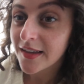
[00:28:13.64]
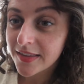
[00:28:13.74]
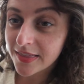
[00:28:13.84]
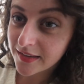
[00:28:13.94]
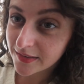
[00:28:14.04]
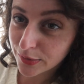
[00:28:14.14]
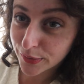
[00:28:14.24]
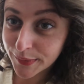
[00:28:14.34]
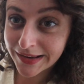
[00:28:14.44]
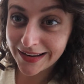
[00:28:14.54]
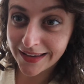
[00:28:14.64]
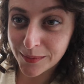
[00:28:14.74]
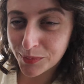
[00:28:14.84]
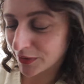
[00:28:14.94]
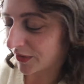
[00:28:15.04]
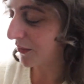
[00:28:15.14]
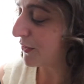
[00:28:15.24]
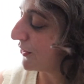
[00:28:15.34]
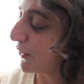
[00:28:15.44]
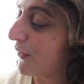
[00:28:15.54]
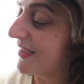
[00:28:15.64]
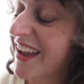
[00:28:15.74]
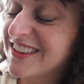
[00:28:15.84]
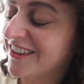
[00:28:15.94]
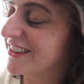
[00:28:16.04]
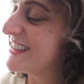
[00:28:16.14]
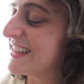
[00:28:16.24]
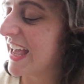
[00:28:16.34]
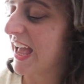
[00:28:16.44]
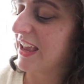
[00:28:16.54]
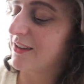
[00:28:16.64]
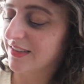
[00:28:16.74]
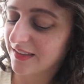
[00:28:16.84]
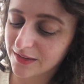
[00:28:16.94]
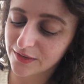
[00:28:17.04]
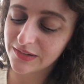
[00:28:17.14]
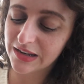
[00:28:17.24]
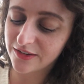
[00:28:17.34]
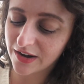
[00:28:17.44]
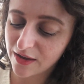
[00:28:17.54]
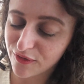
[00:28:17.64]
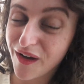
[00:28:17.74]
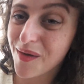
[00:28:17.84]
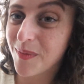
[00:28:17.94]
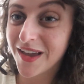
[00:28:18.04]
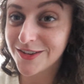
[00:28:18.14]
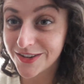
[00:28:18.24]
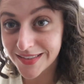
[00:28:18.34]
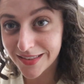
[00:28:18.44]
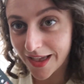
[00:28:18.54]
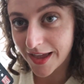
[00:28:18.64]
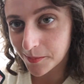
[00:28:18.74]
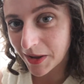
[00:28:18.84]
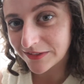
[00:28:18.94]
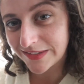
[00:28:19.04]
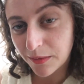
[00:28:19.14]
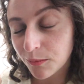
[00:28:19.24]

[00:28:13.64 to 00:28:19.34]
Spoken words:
this thrilling book which is called Night Night. It consists of literally 5 pages and about 10